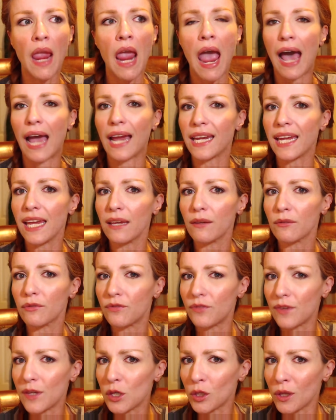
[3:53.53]
I can't
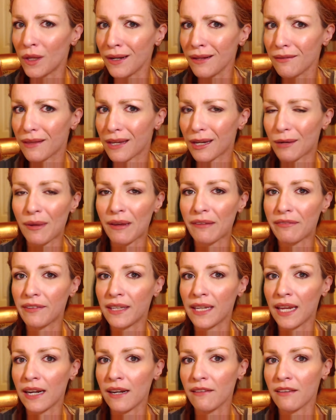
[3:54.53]
feel anything. I'm not
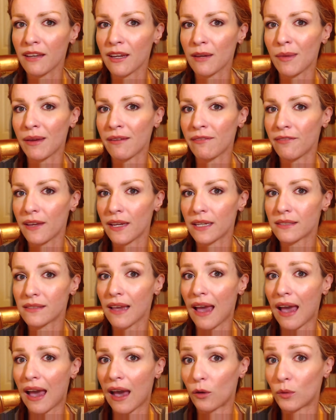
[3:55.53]
feeling anything on my face.
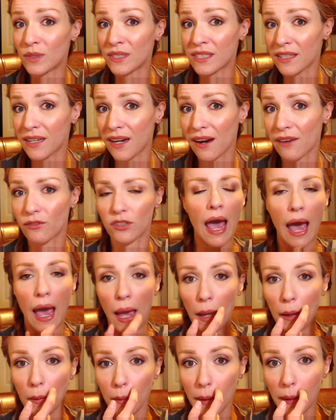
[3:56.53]
How is the coverage?
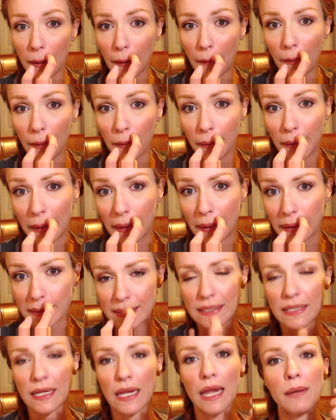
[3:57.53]
I would call
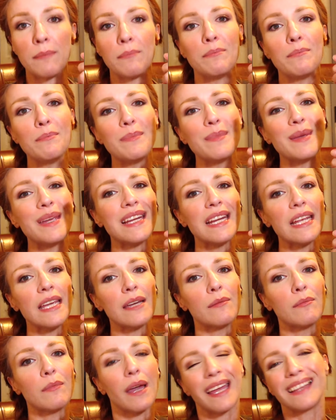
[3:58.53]
this a
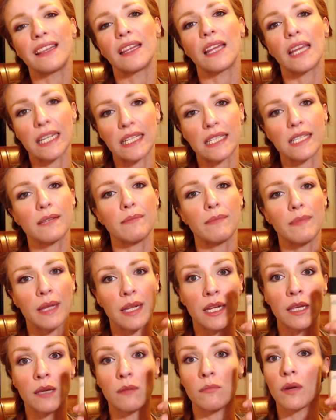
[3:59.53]
light to
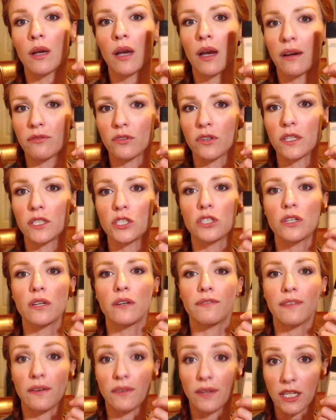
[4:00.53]
medium coverage
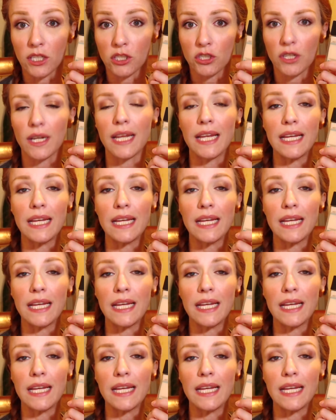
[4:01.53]
foundation.